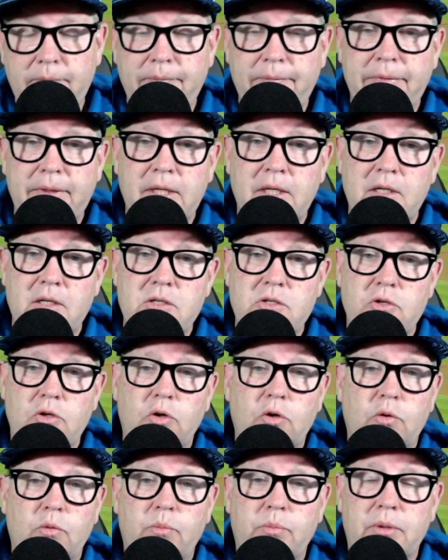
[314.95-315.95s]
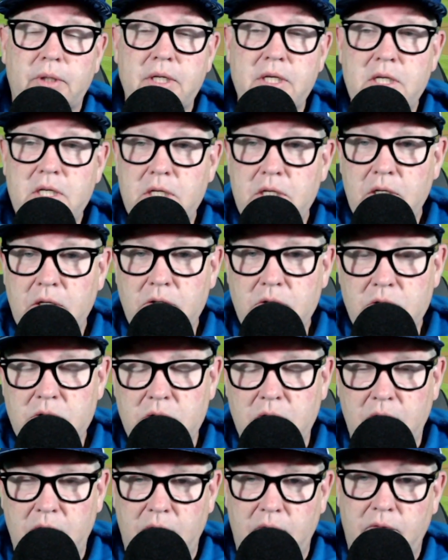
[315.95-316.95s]
So please
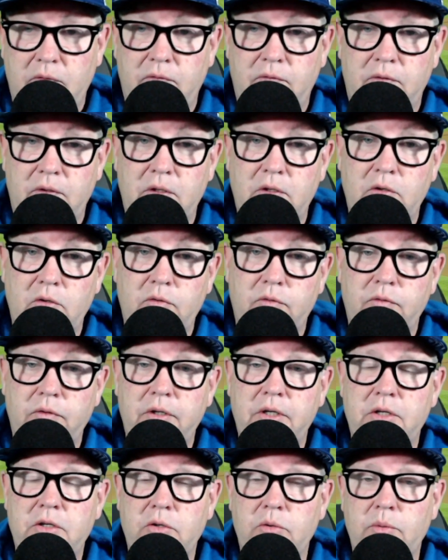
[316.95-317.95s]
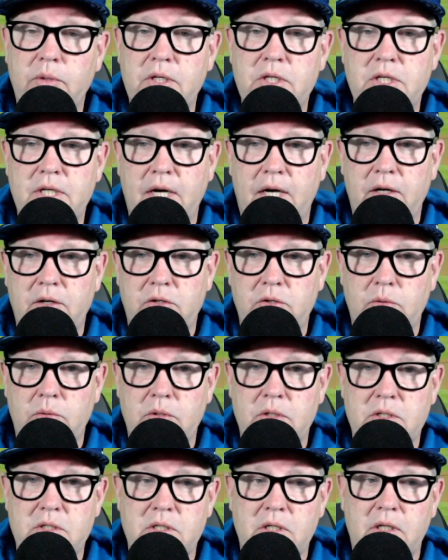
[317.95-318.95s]
feel free to reach out to us
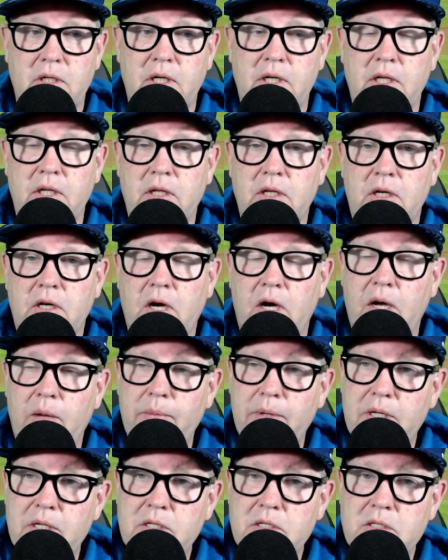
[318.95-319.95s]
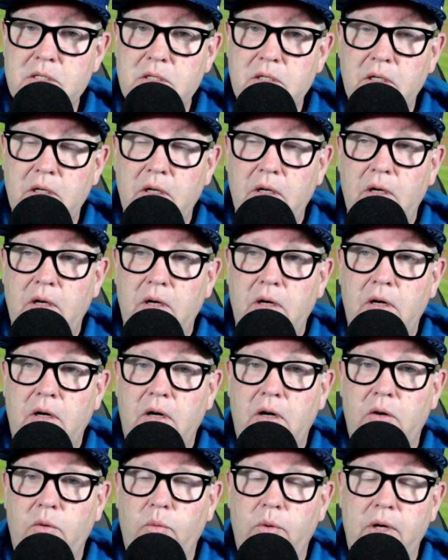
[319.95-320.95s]
in any of the comments on
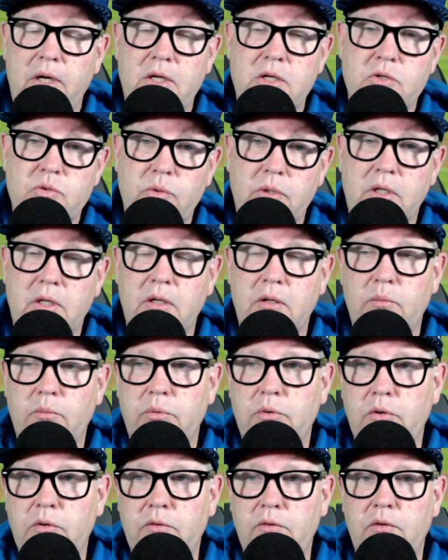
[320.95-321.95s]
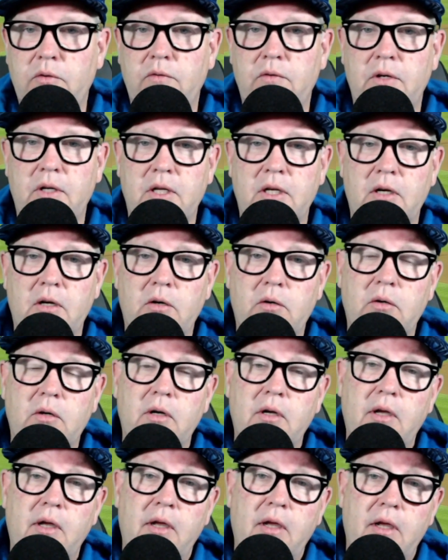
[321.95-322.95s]
ways we can improve the video.
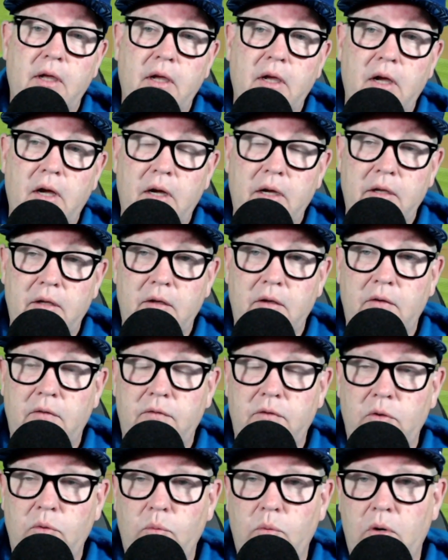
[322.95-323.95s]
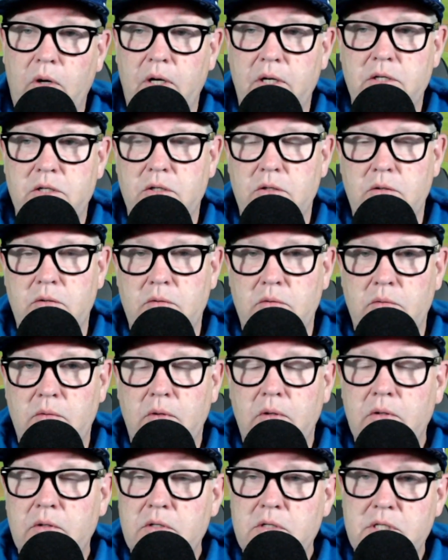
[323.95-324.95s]
If you want to
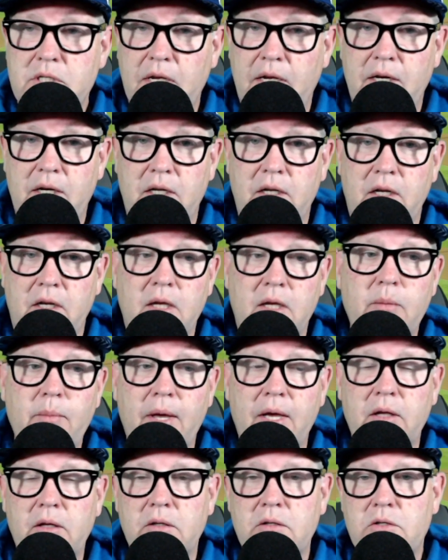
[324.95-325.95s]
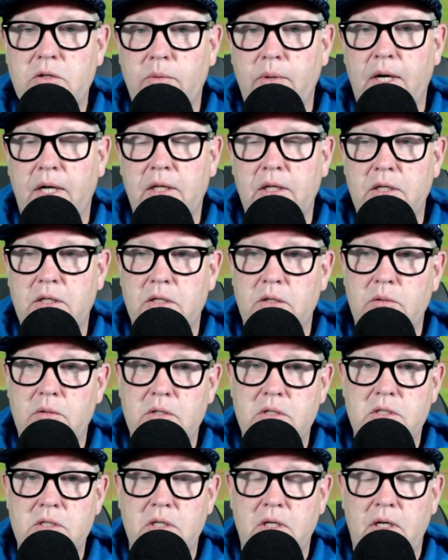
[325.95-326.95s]
send an email directly to us,
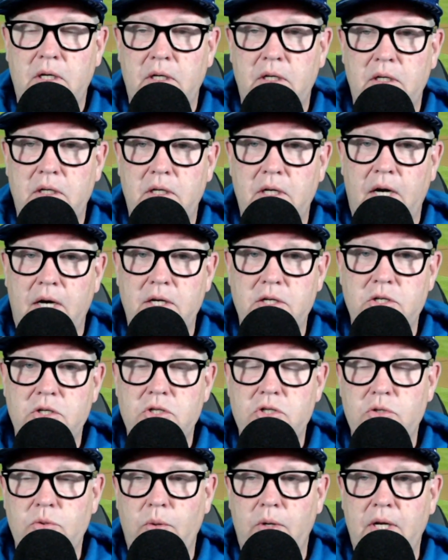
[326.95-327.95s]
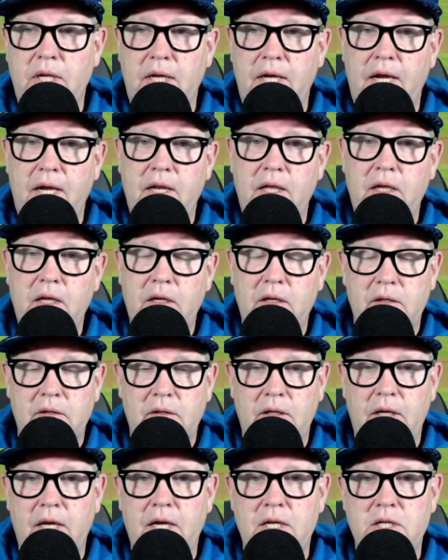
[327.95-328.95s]

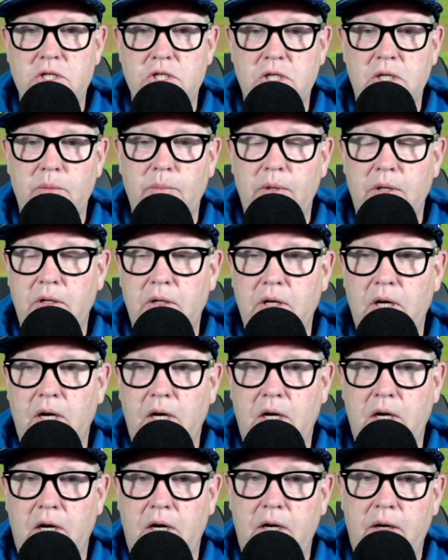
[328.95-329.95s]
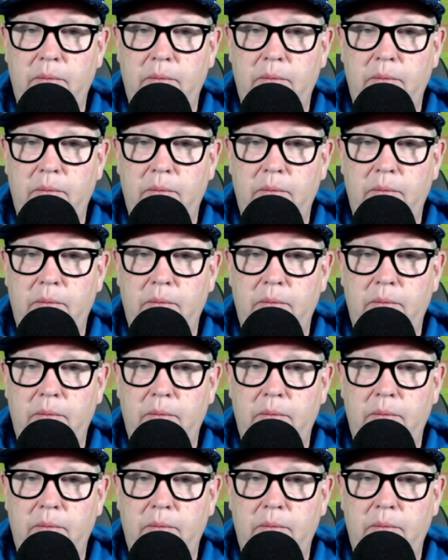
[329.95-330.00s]
dodgers2080@gmail.com.